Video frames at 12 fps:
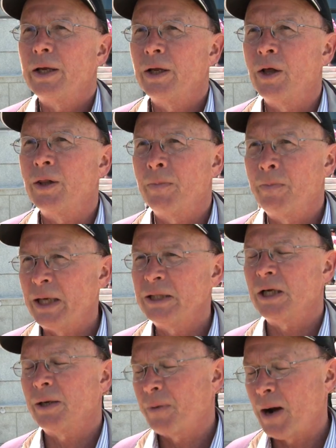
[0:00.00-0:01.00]
You know, the
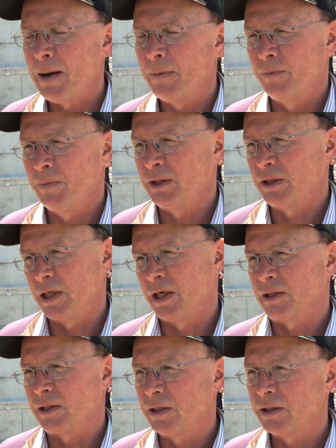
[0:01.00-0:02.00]
basic problem is
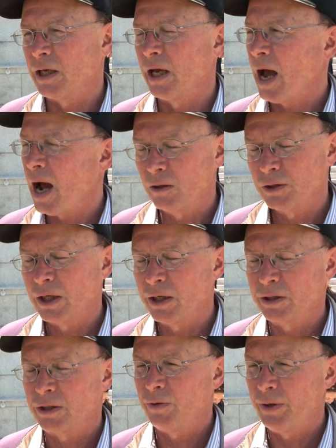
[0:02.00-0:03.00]
this, is that housing
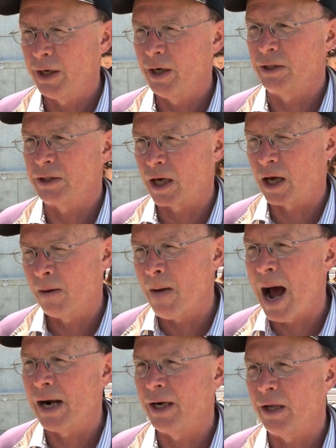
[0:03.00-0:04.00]
is treated as a
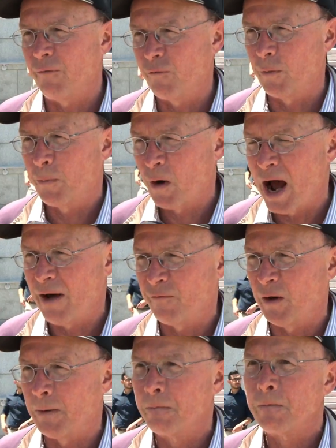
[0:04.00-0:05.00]
commodity for
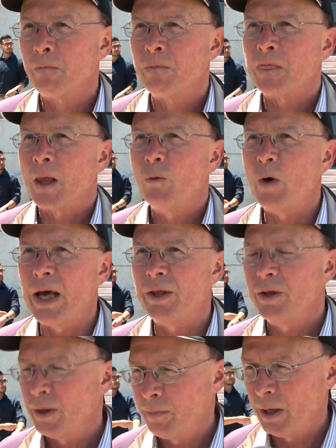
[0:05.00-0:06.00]
profit
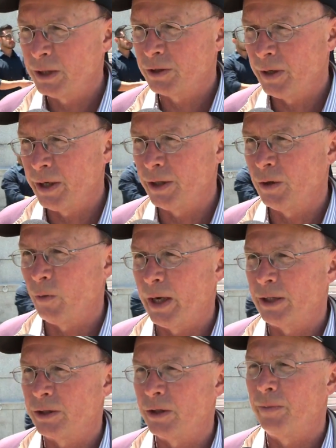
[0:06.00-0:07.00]
rather than being treated the way
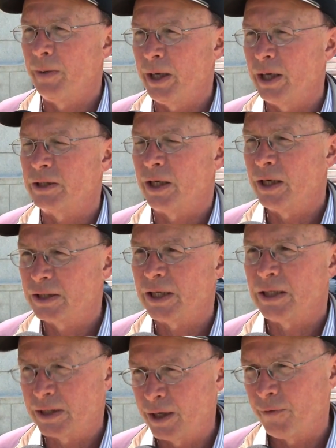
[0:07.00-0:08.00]
it should be as a
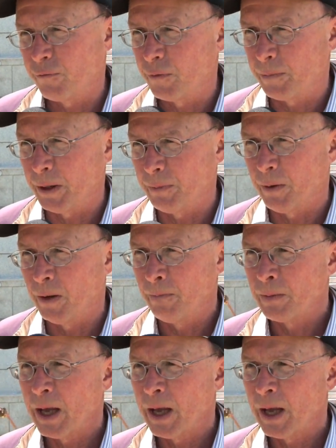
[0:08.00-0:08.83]
necessity for people.